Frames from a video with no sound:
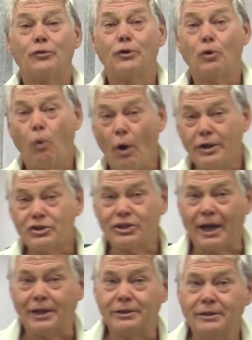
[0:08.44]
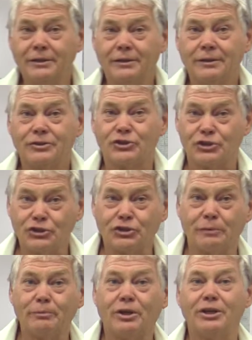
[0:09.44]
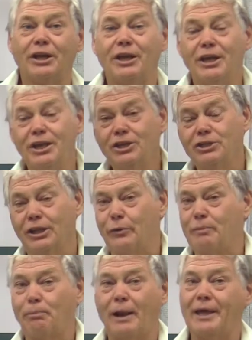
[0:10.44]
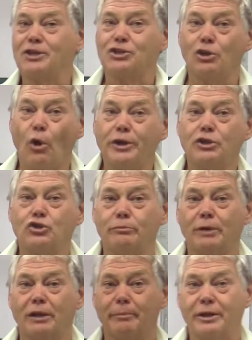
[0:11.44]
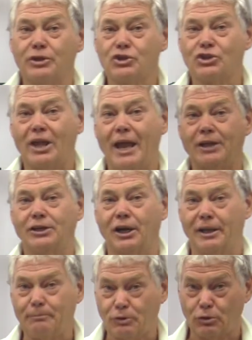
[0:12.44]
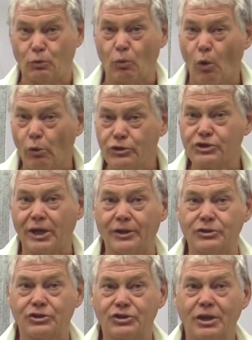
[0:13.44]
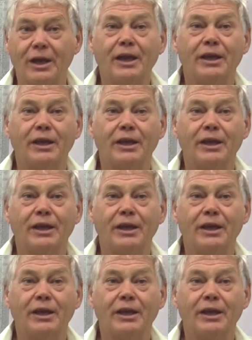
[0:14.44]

The quiet stud system can easily replace 92mm standard lipped wall studs